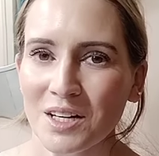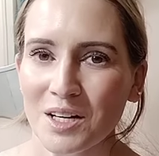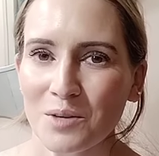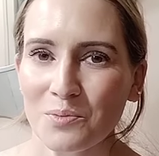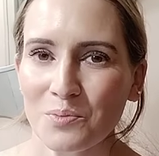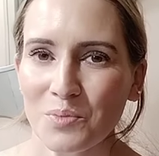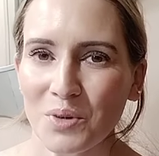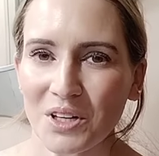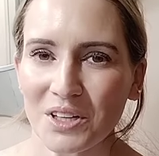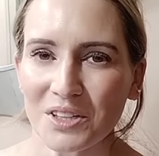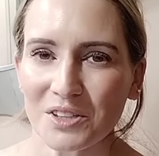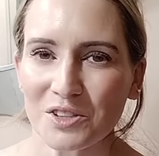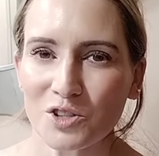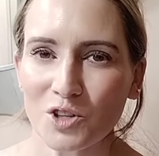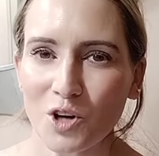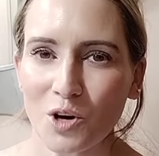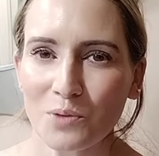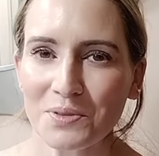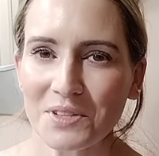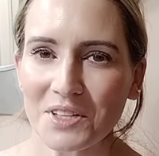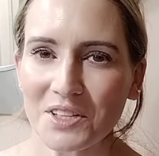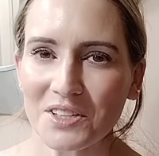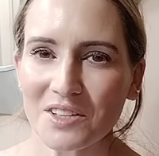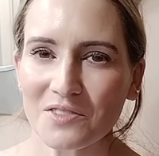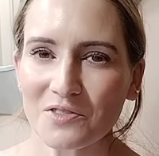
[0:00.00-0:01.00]
but it,
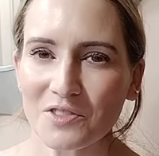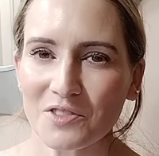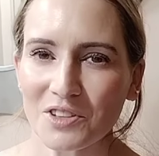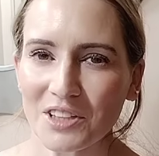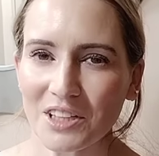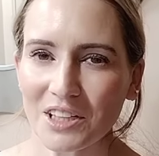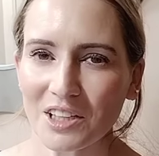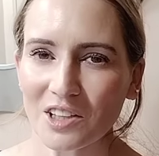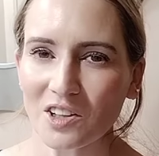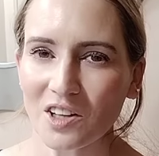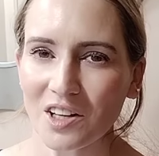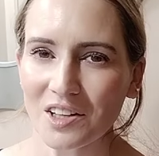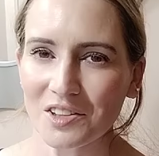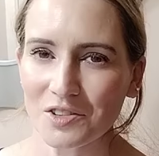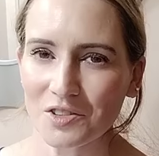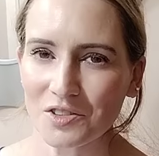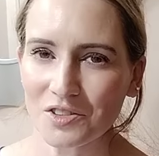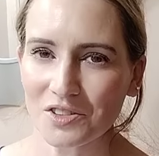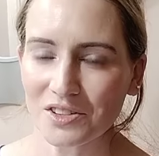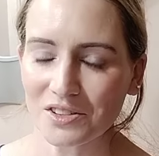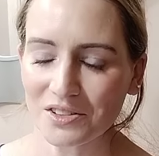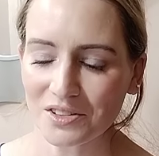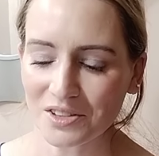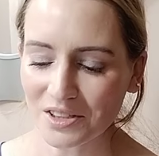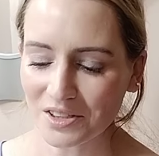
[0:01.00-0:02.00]
soaps are different than
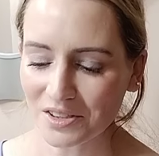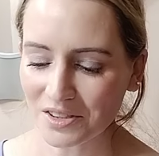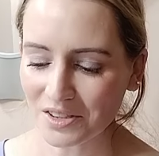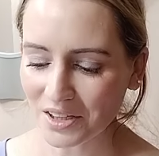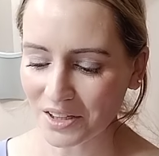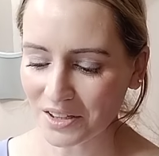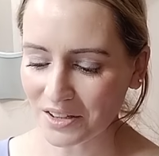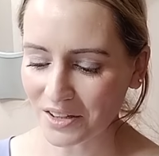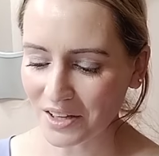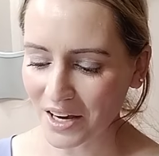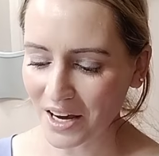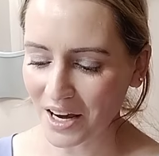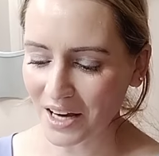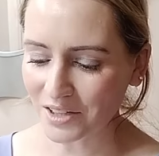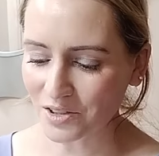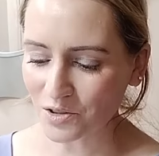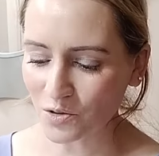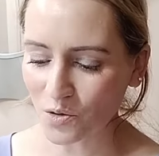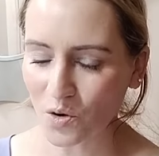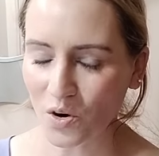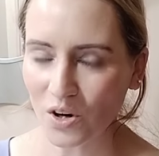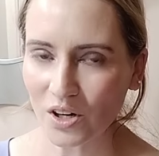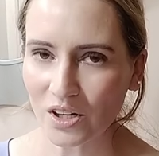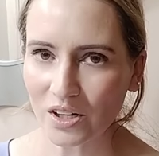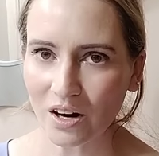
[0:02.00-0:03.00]
cleansers and things like that,
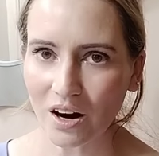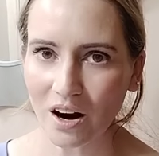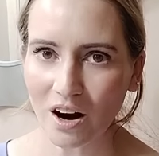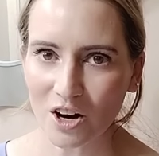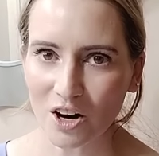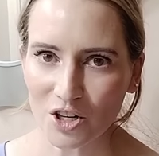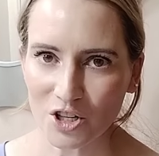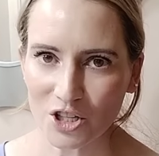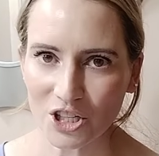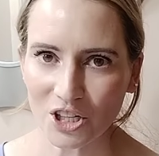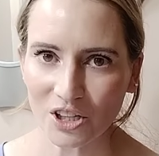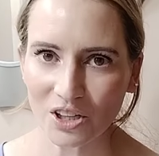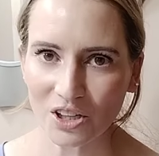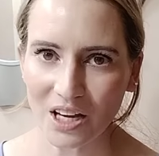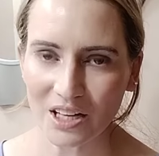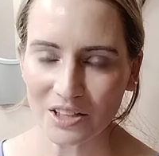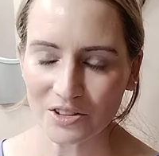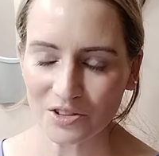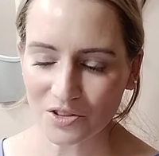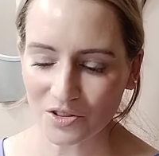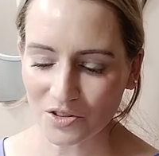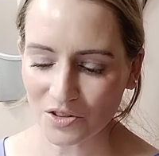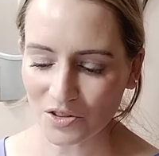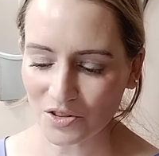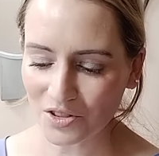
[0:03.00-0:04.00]
or harsh
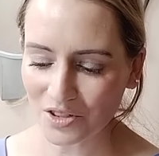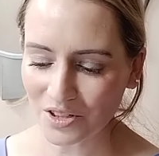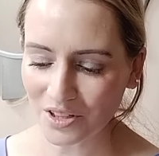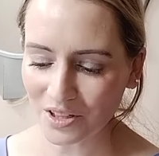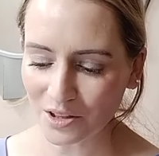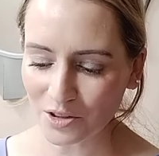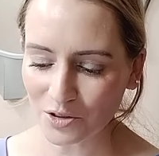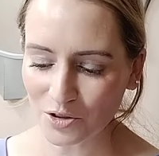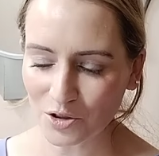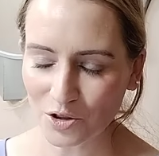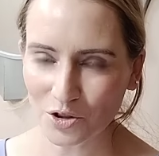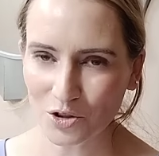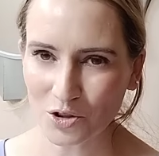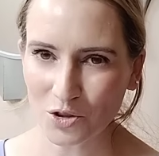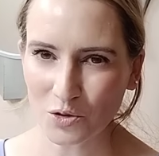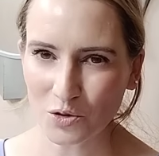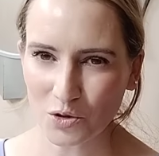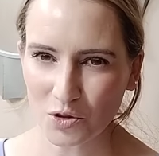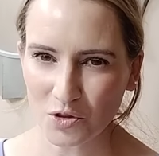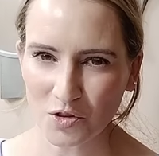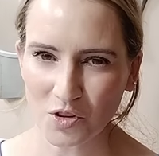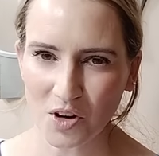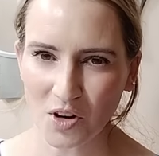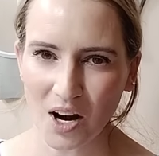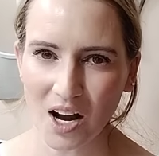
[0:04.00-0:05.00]
cleansers that are too
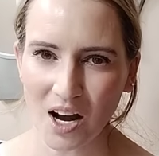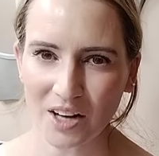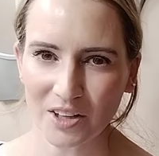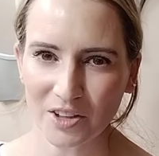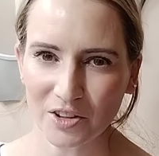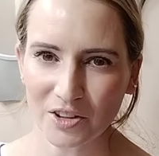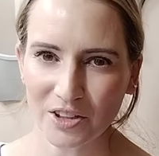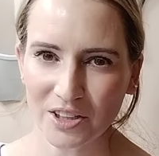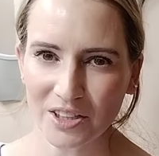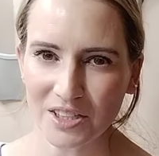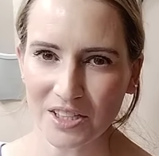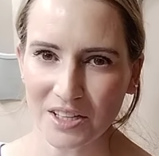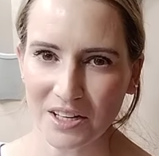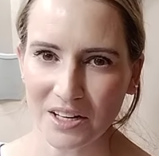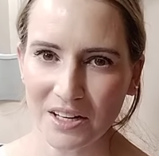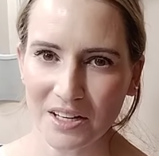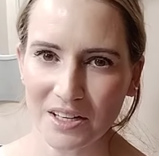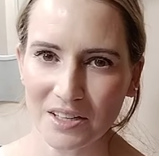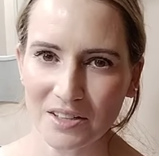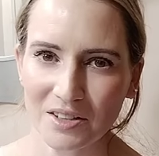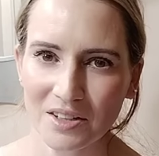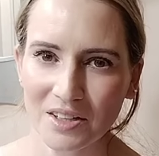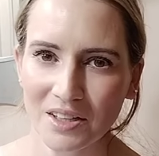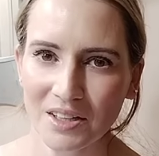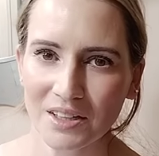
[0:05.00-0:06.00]
strong or
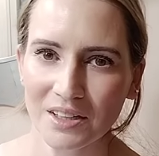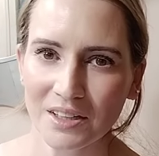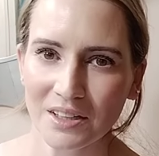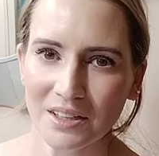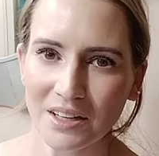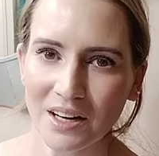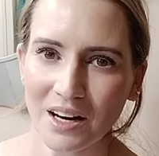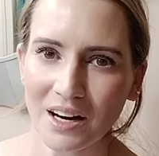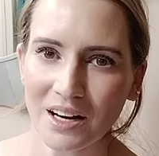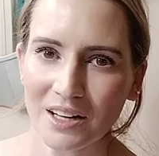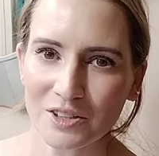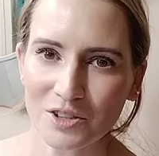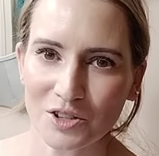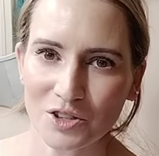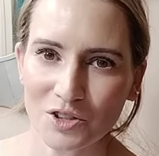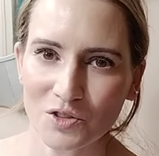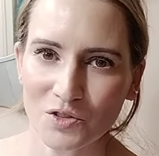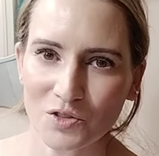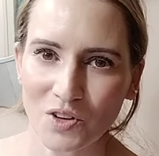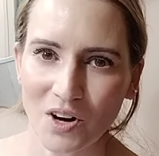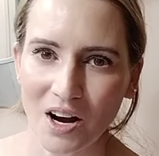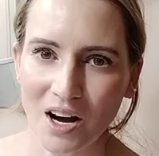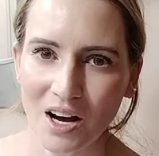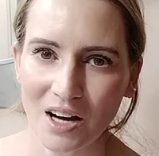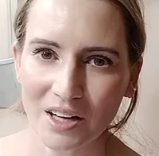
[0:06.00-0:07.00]
contain uh,
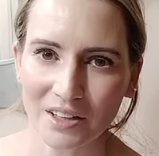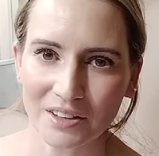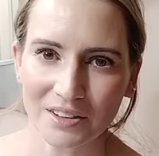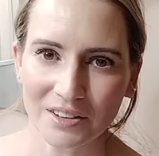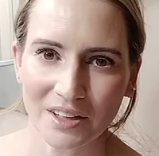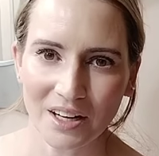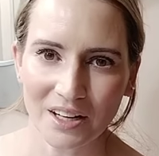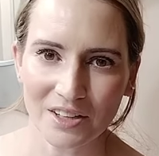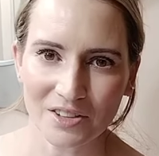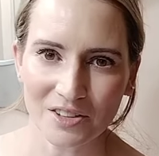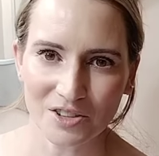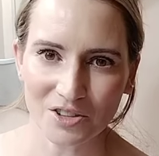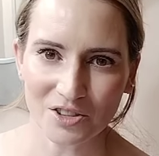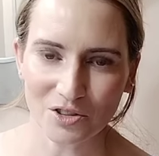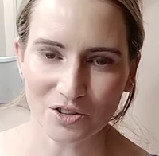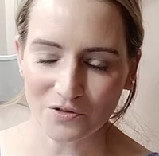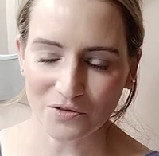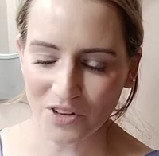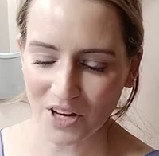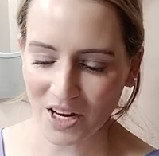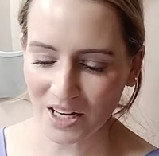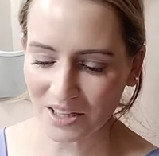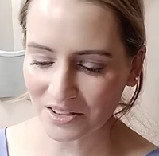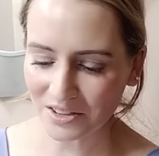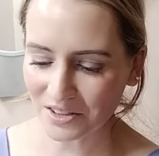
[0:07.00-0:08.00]
strong uh,
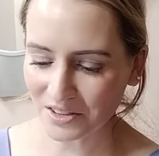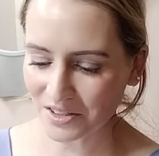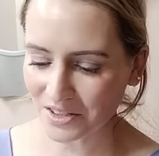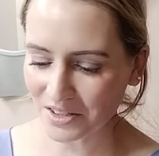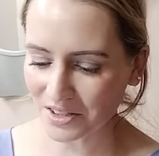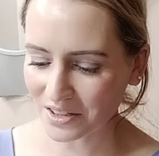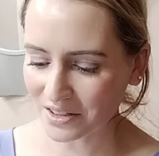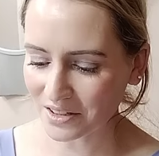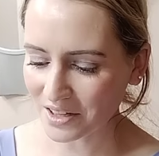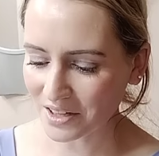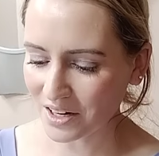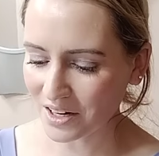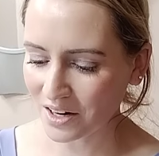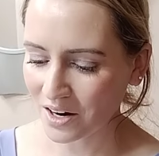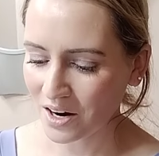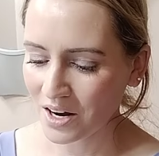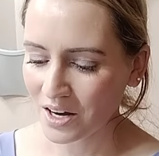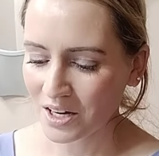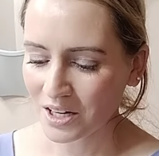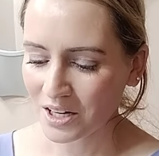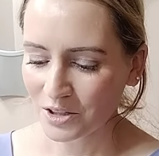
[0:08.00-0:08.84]
surfactants in there.